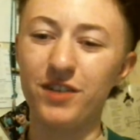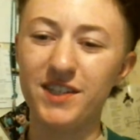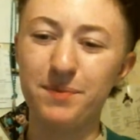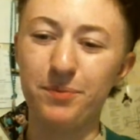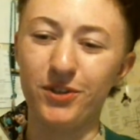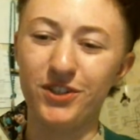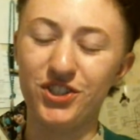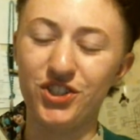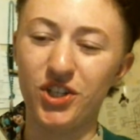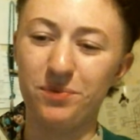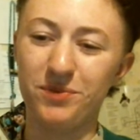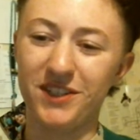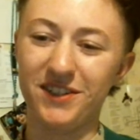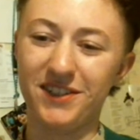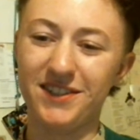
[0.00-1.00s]
Vespers
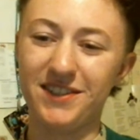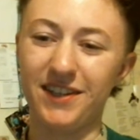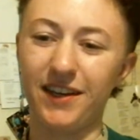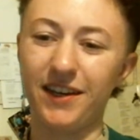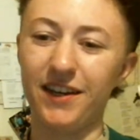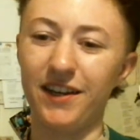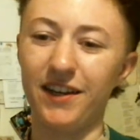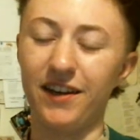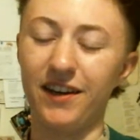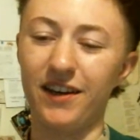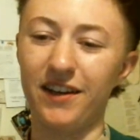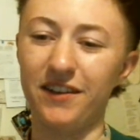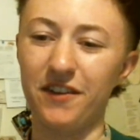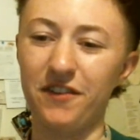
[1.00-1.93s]
jumped in to say